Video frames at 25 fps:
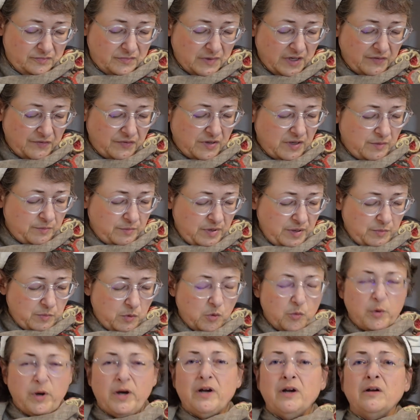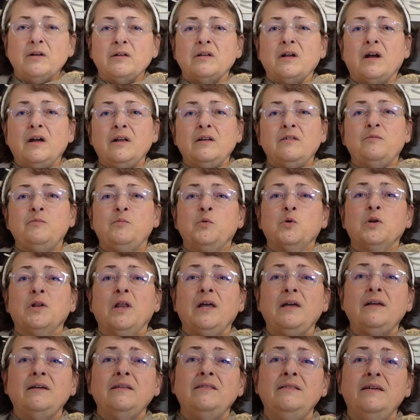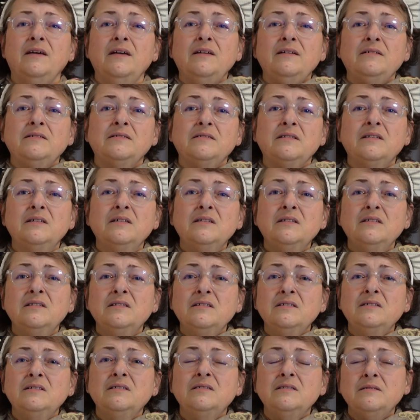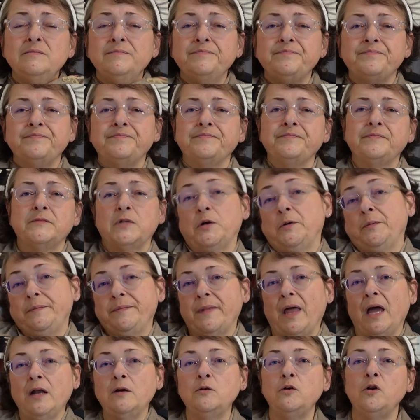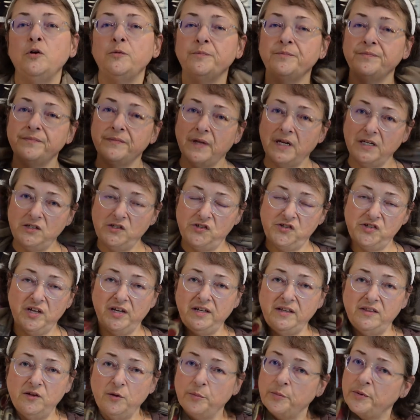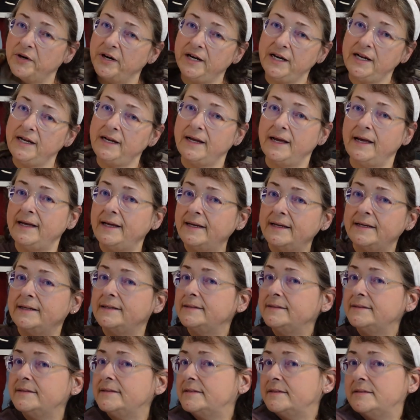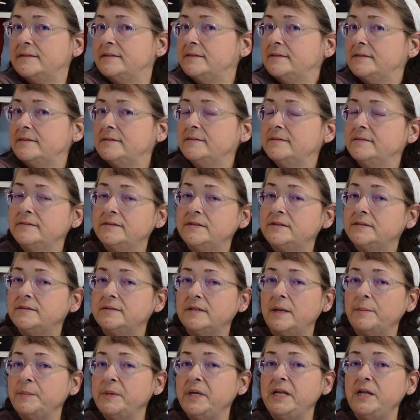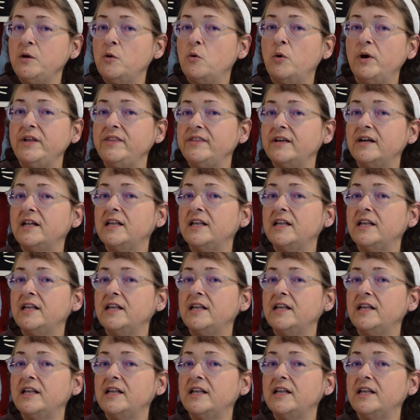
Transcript: I've seen people wear it kind of more like this. I don't know, I just think they're pretty, and I'm getting quite the